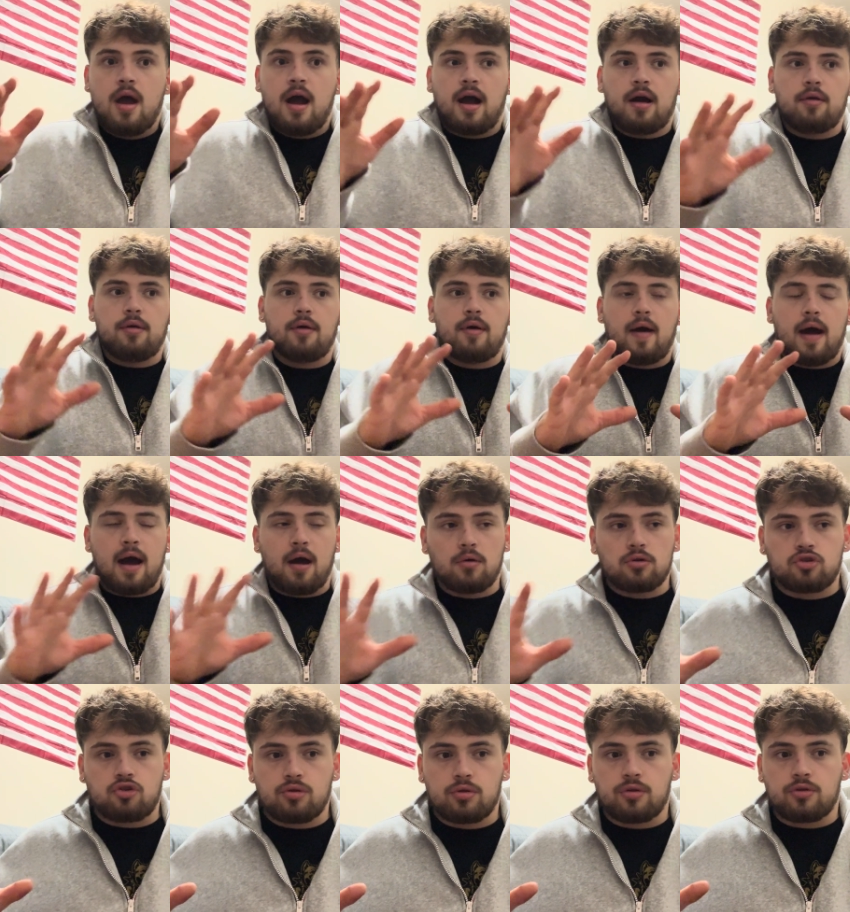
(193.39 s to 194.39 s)
I don't know how
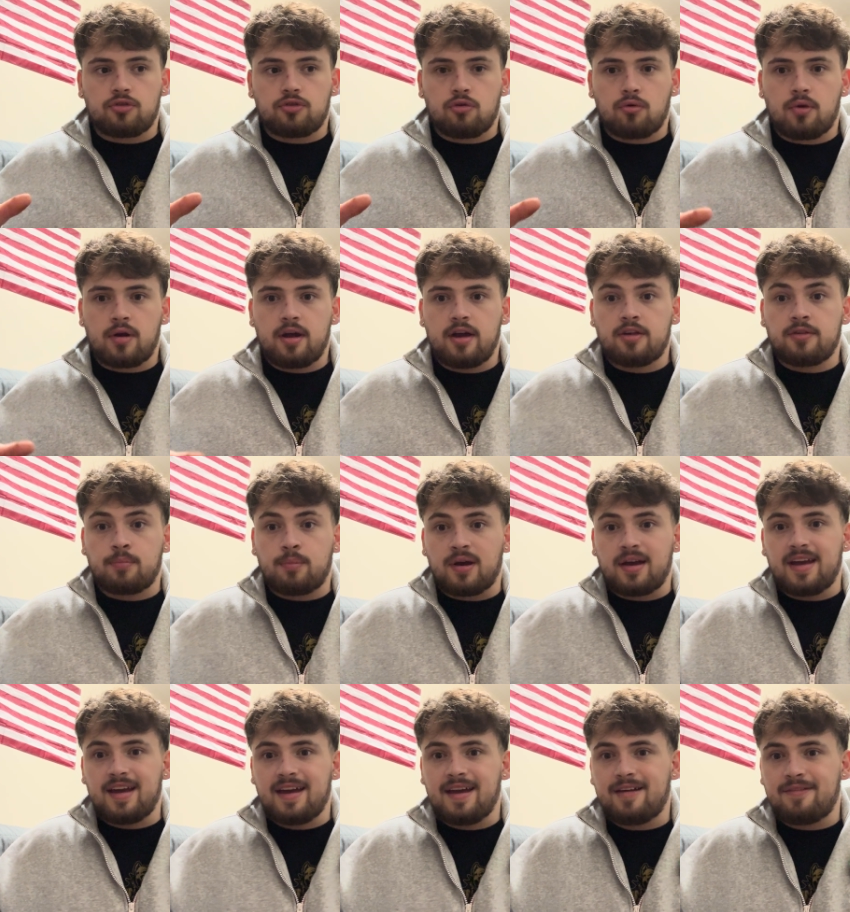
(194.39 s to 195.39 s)
true the story is,
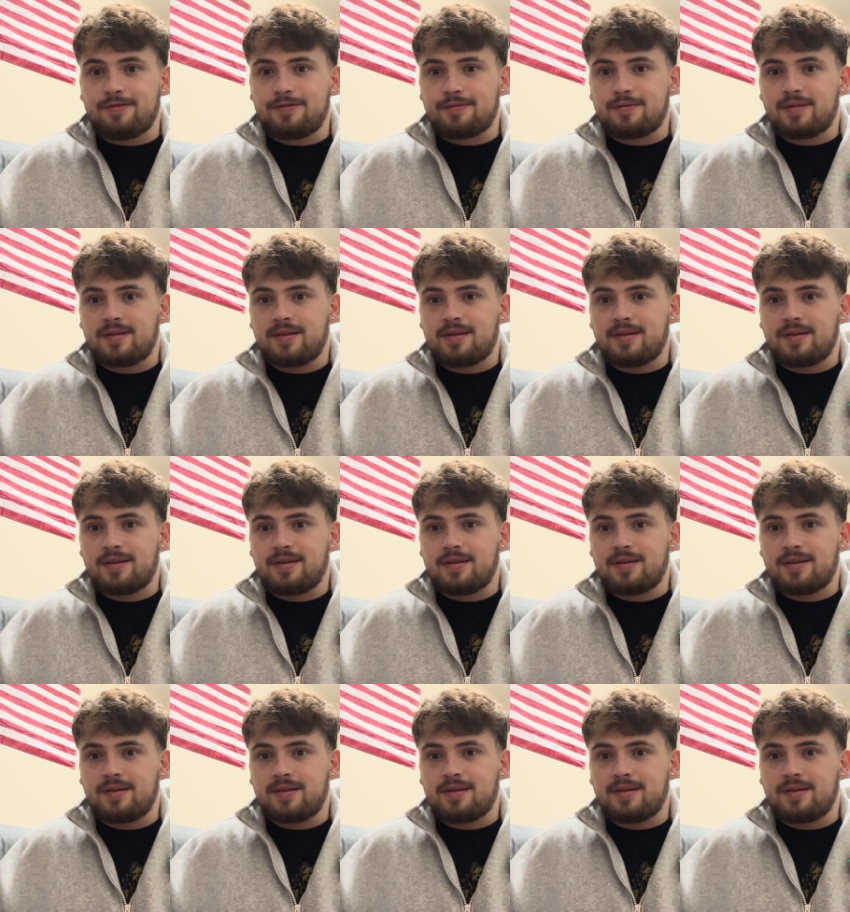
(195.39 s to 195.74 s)
but if